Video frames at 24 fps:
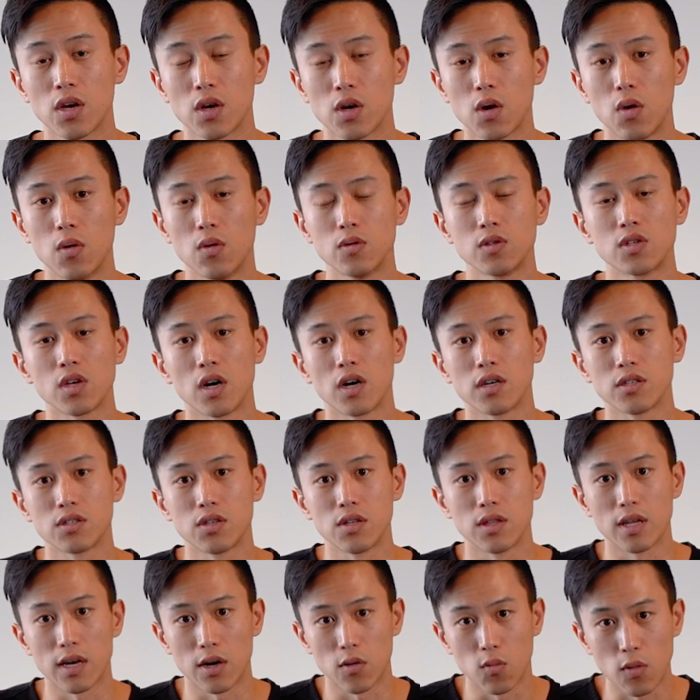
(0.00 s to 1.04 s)
goes
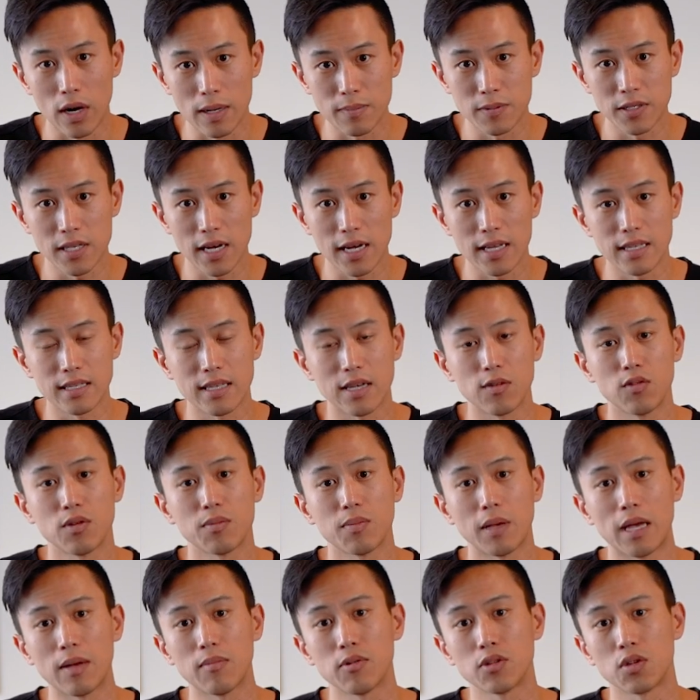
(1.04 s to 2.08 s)
onto their website, they would
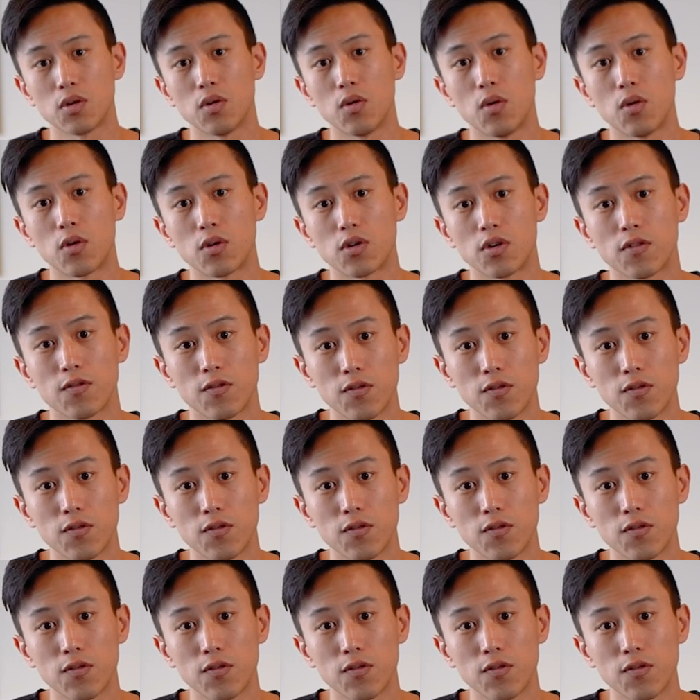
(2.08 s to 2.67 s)
be able to order